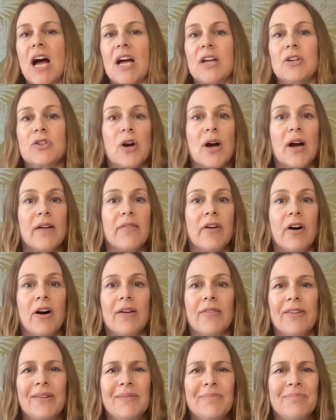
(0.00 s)
I drive
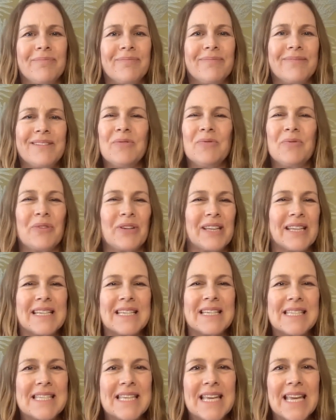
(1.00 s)
off. I didn't really
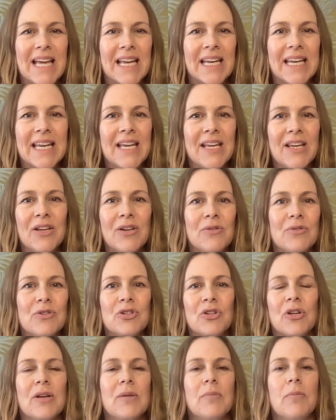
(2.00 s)
see any
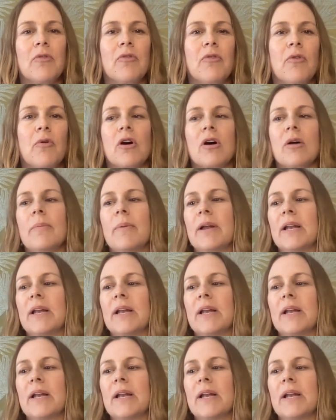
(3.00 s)
usually before,